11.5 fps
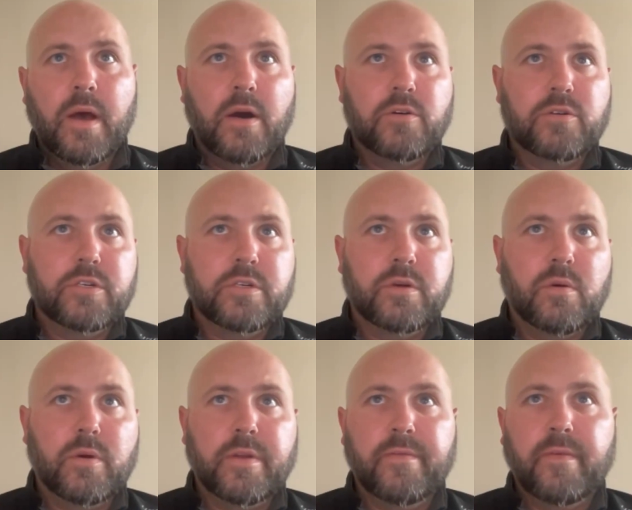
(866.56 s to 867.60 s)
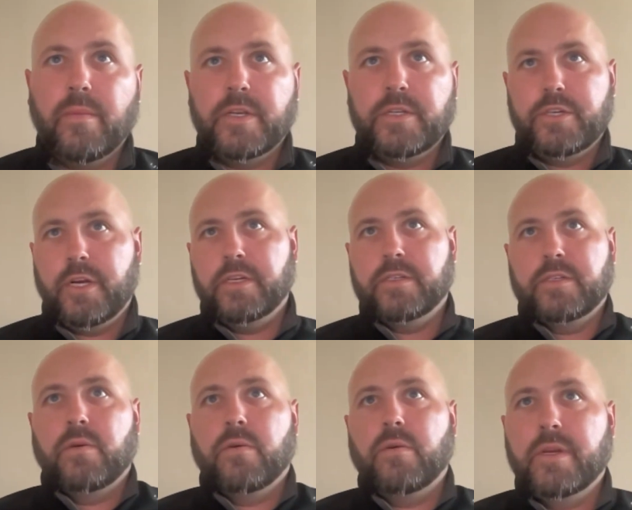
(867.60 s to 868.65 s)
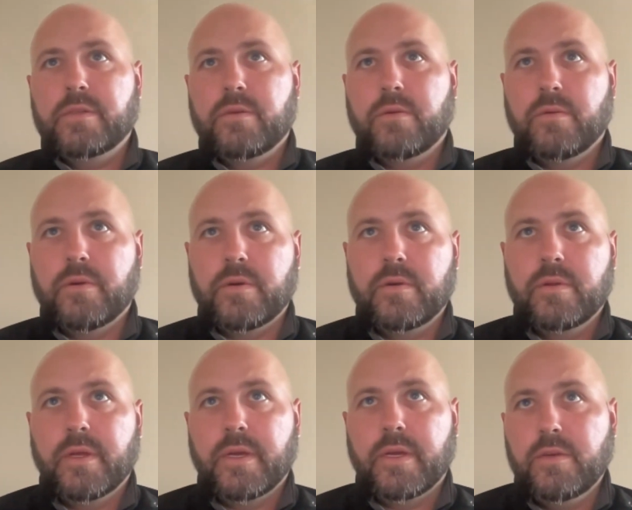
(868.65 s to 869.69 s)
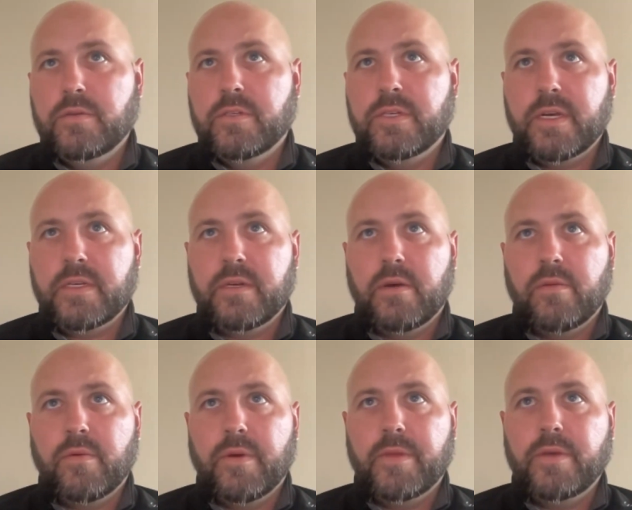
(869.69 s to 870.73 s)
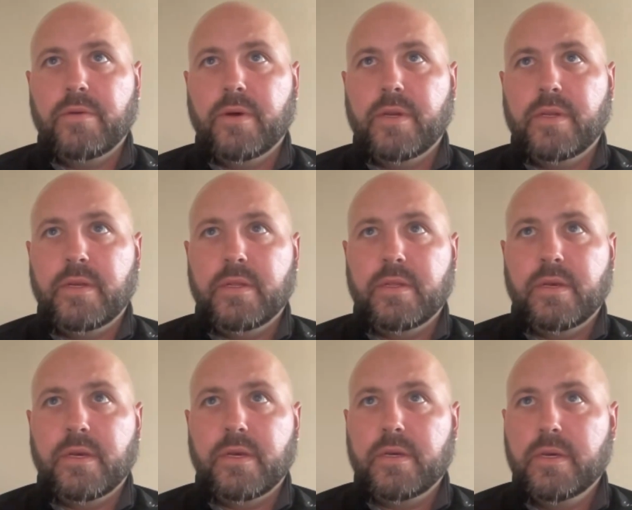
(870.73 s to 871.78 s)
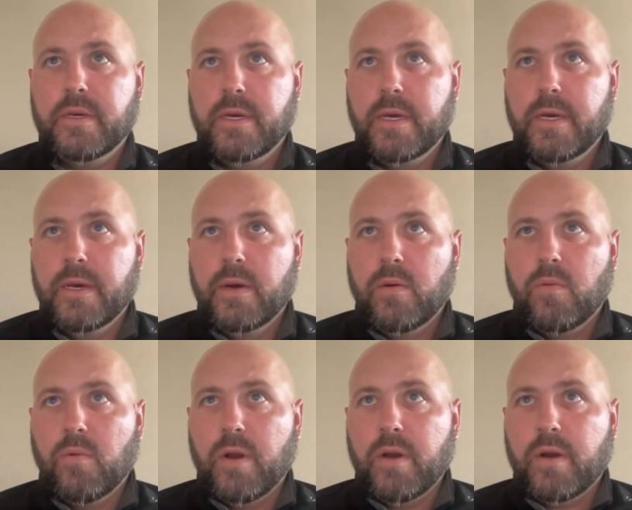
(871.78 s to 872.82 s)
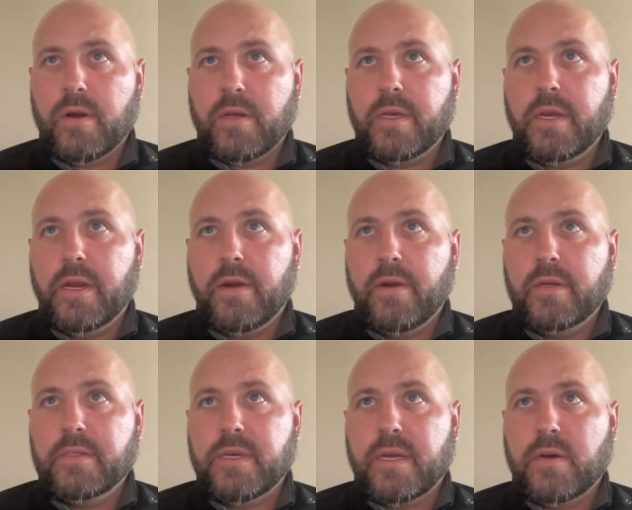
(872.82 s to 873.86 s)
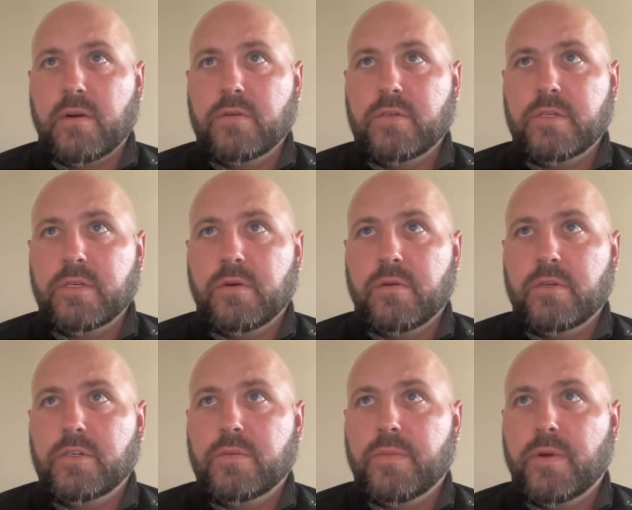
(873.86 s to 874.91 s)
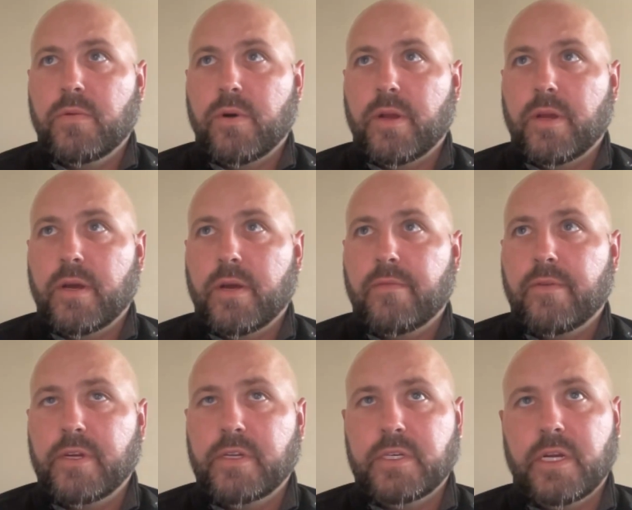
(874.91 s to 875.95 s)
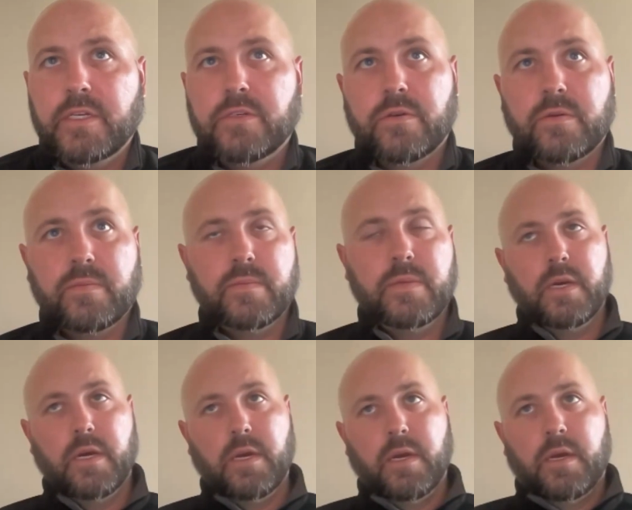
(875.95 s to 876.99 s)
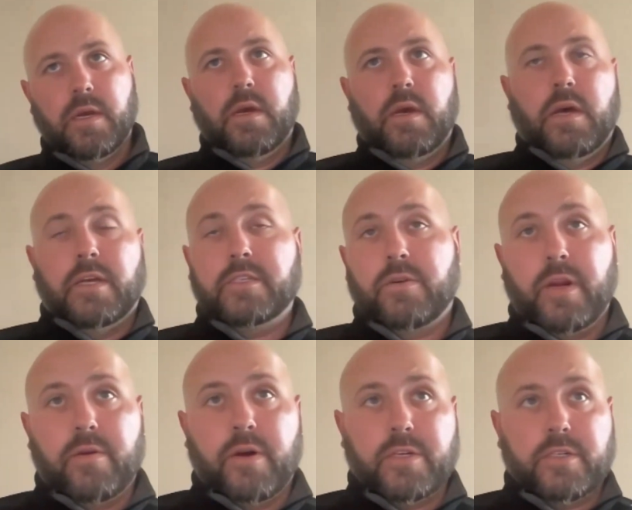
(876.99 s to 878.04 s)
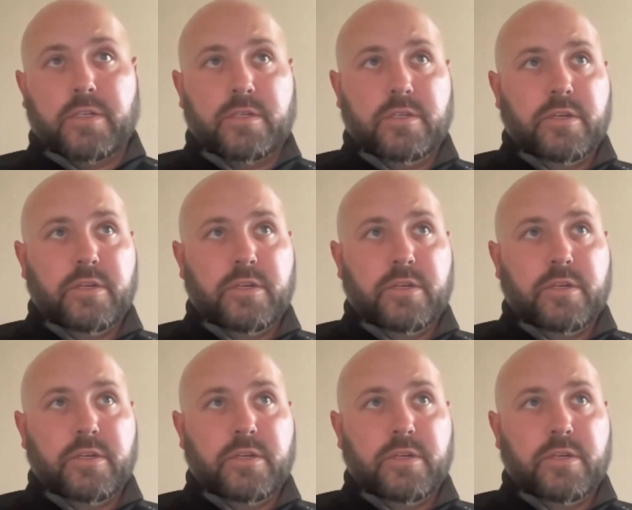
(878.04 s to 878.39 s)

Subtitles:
How should goalie development change as the goalie gets older? Like U6 all the way up to U18. Like what are key areas that coaches and goalies should be working on for each age group? That's a great question.